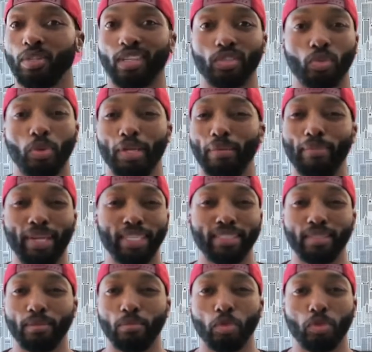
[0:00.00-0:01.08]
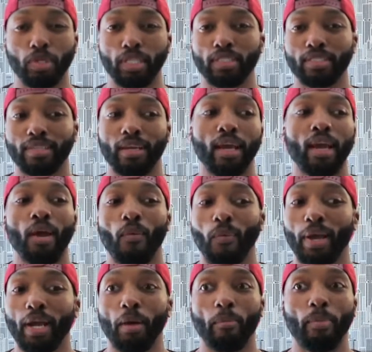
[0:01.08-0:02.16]
is like 20 minutes in the mornings
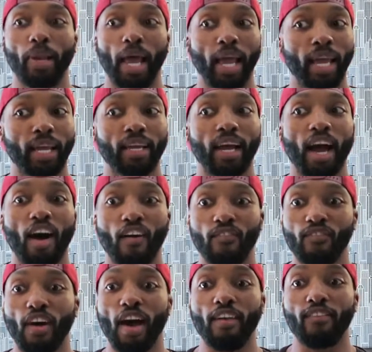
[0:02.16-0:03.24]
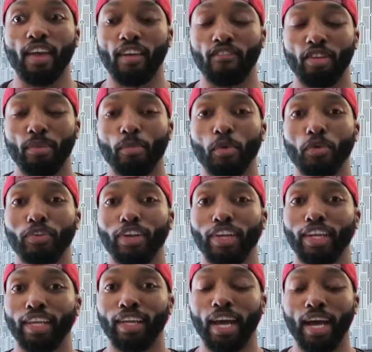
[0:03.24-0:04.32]
wake up at like half five every
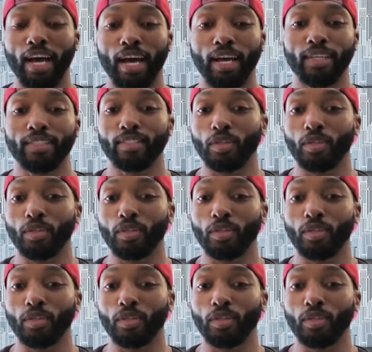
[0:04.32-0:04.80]
morning uh,